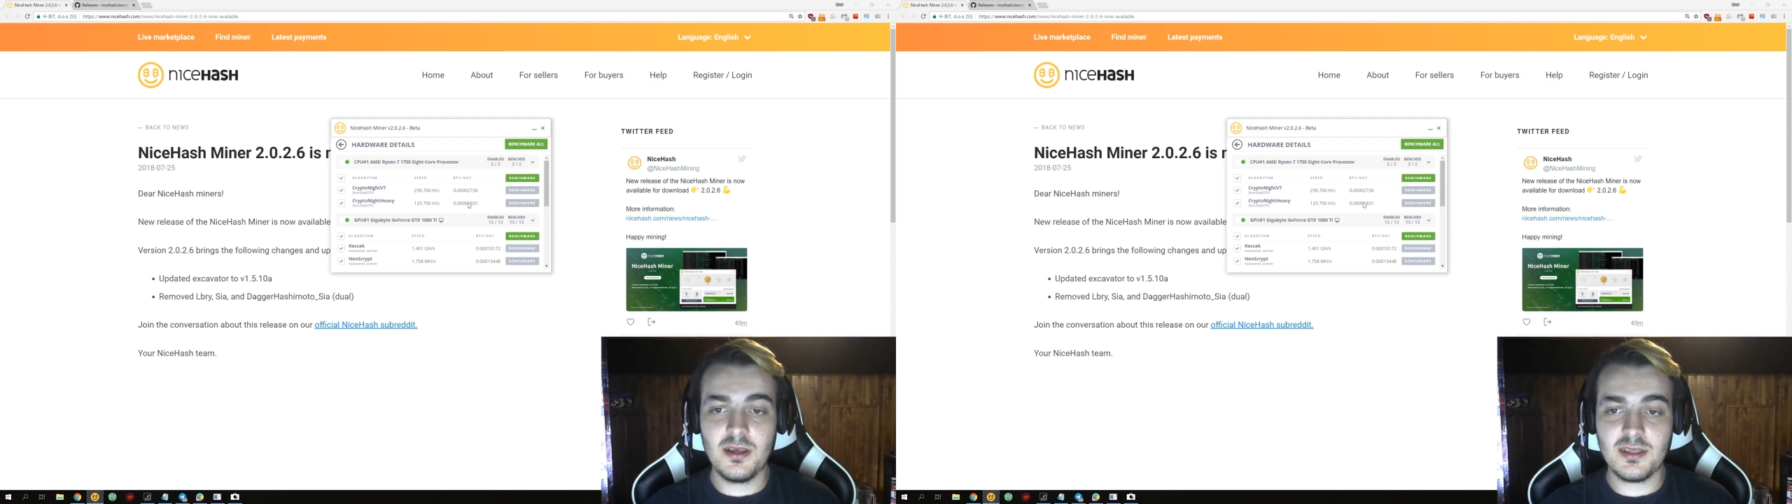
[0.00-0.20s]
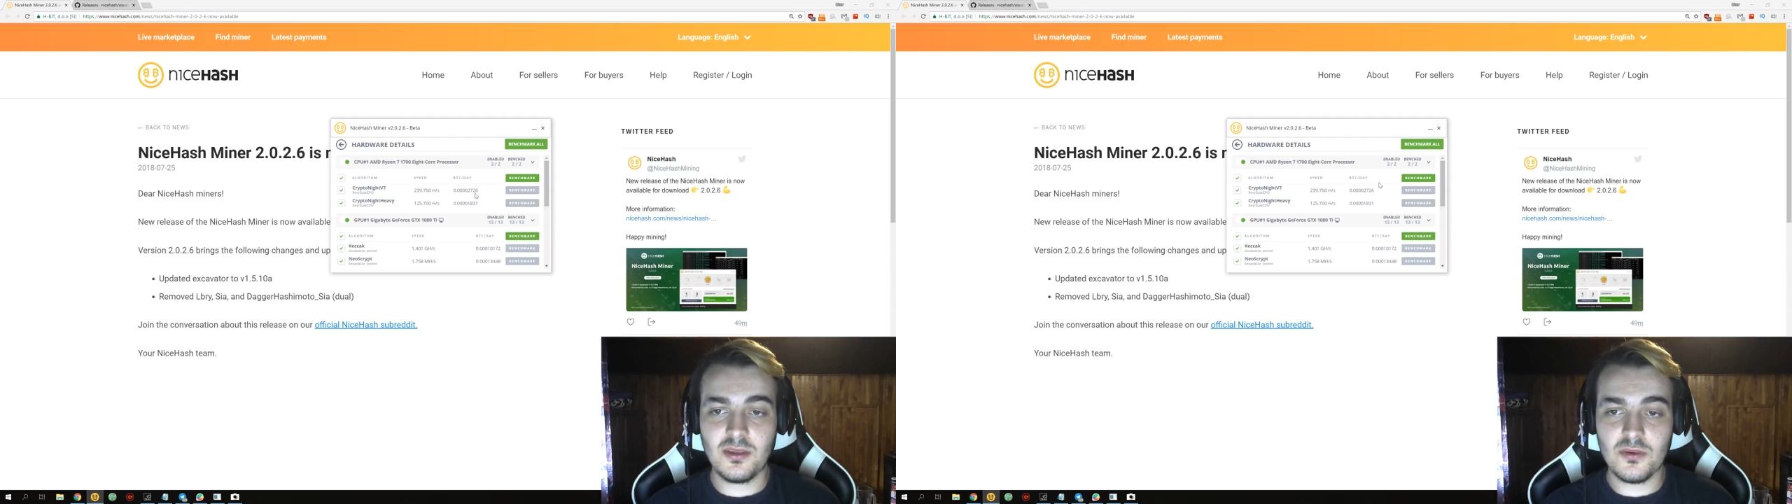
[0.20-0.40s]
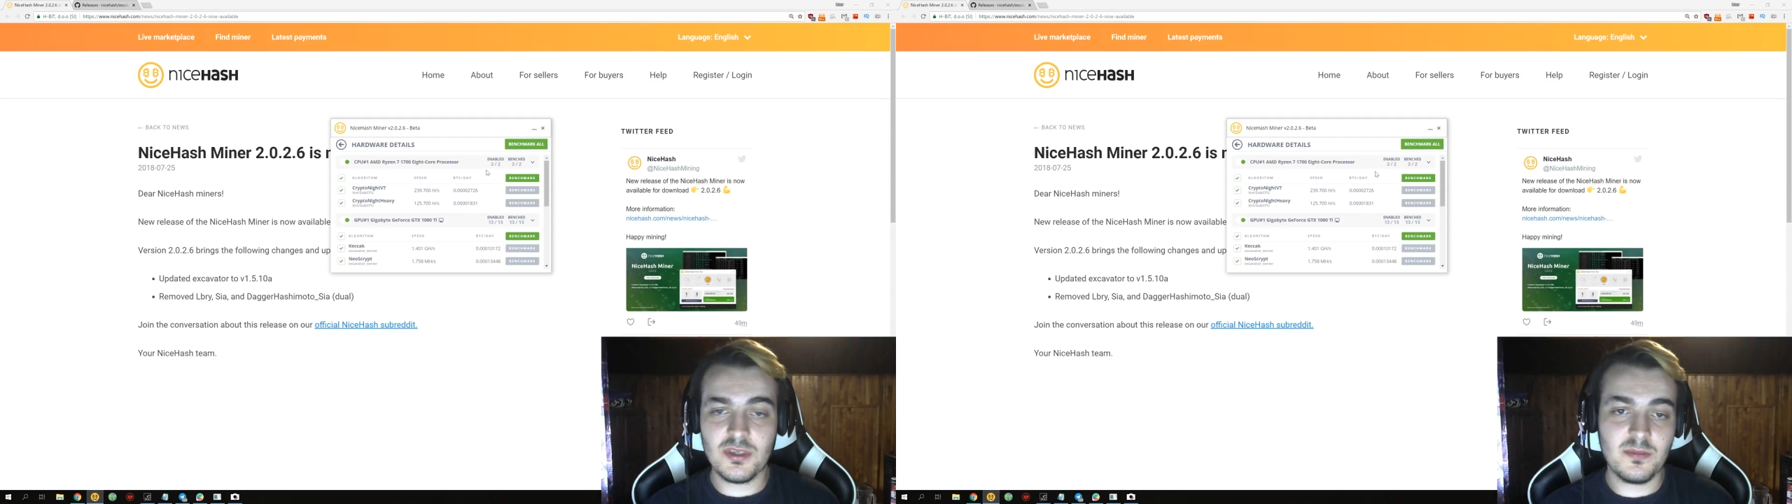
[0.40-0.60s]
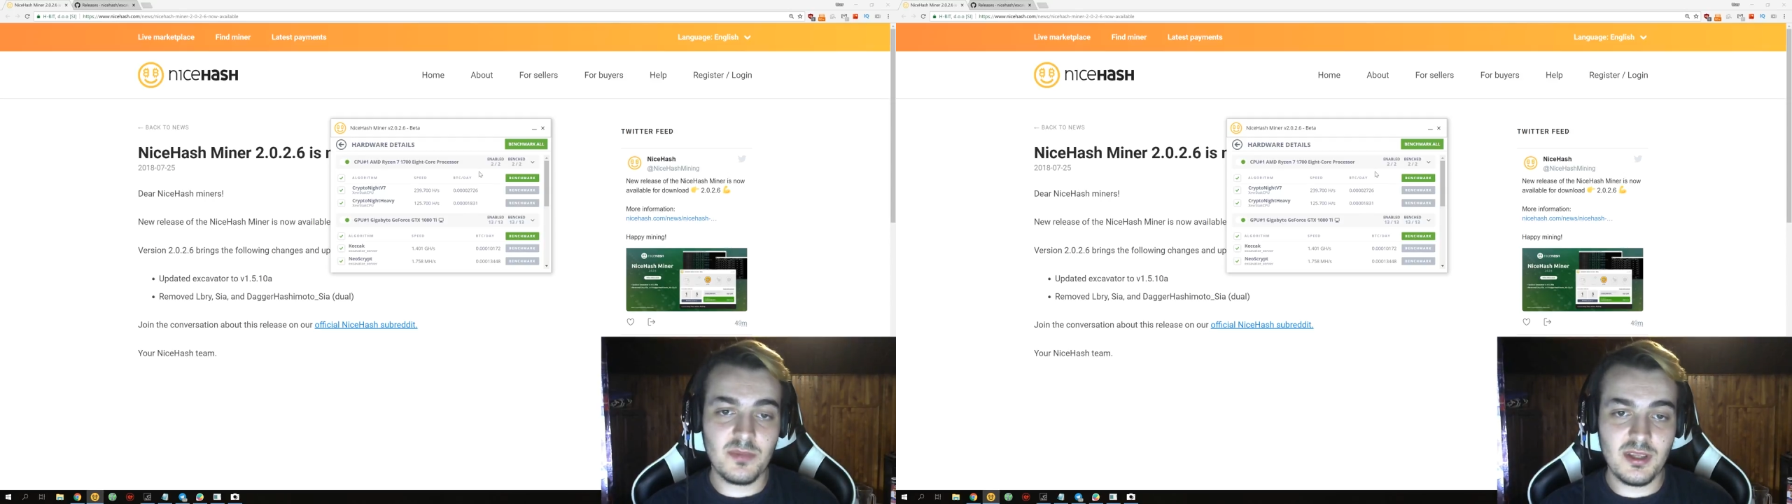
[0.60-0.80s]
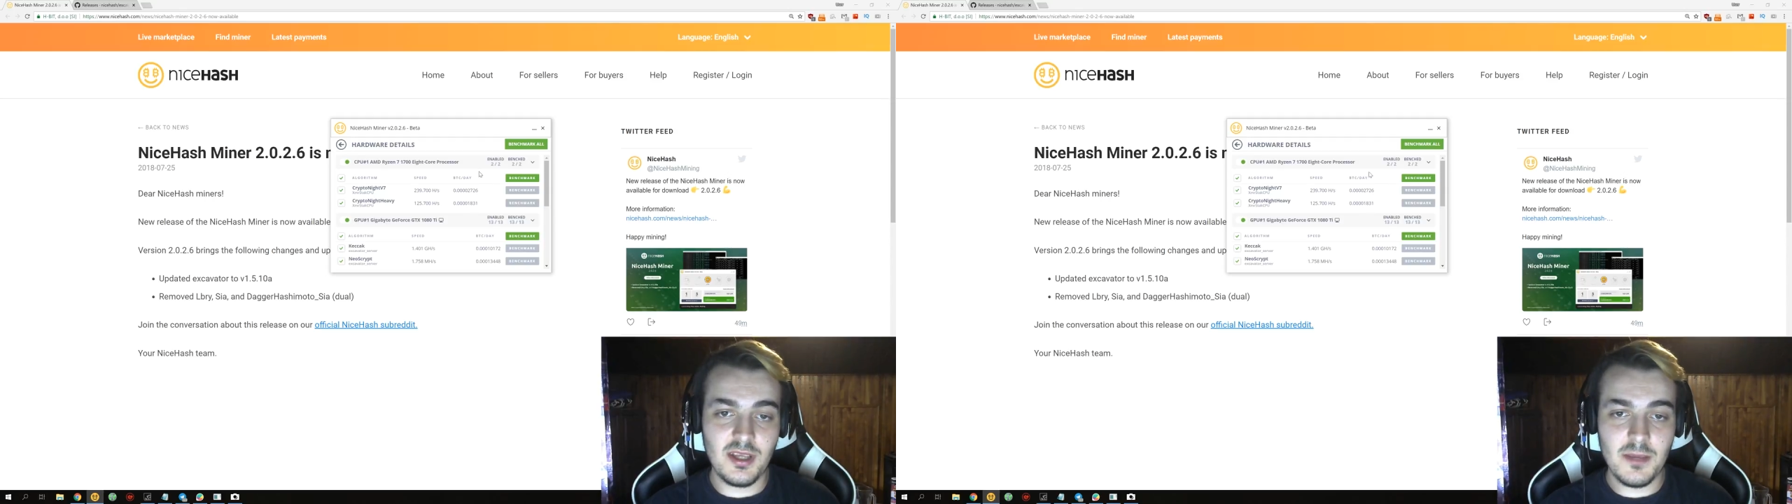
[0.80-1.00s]
satoshis
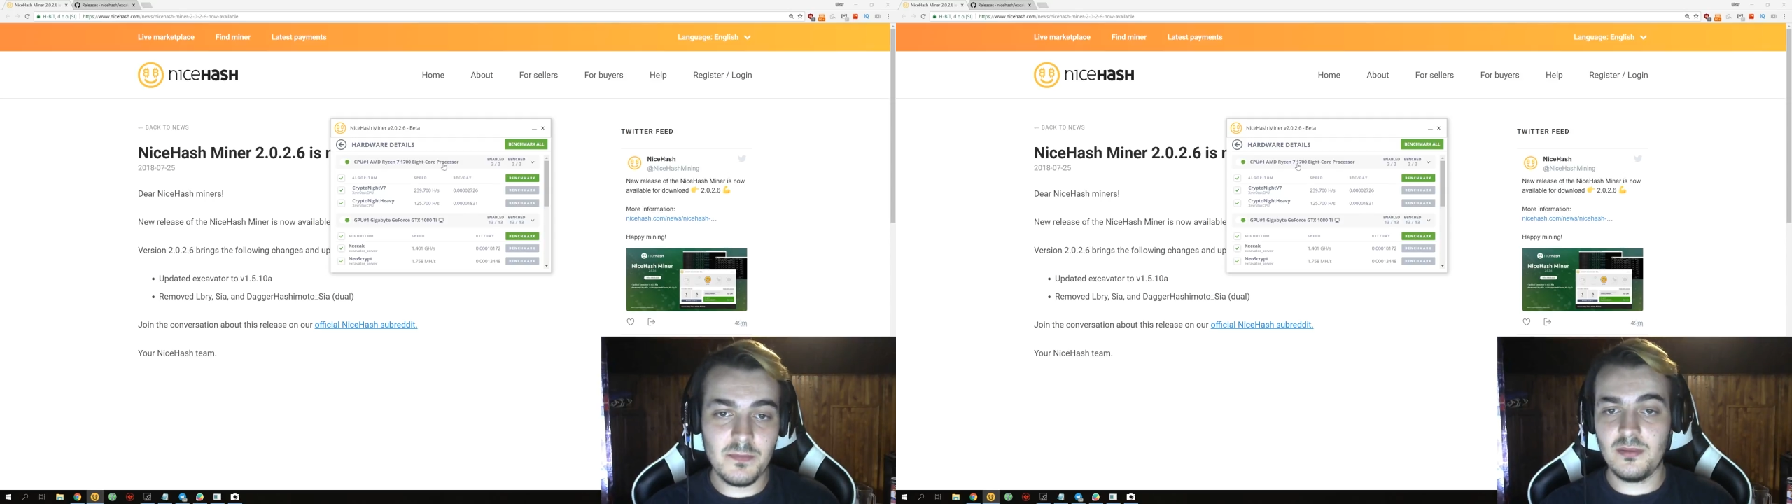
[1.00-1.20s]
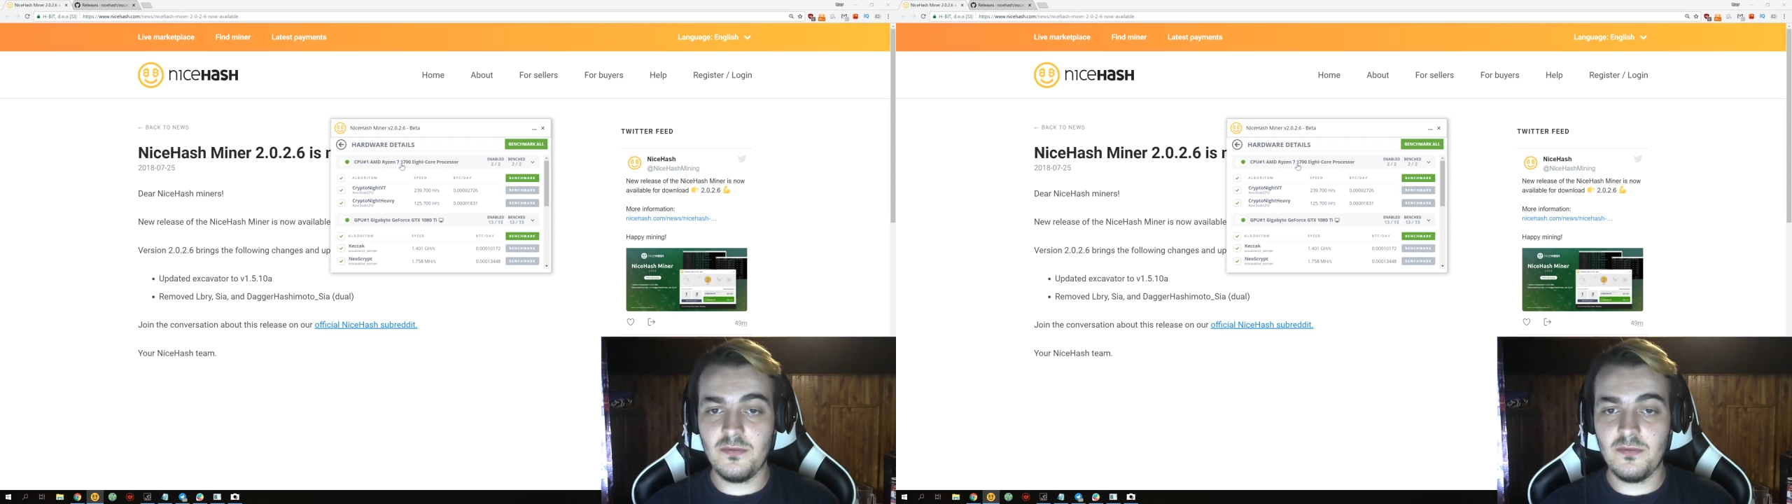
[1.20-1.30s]
per day,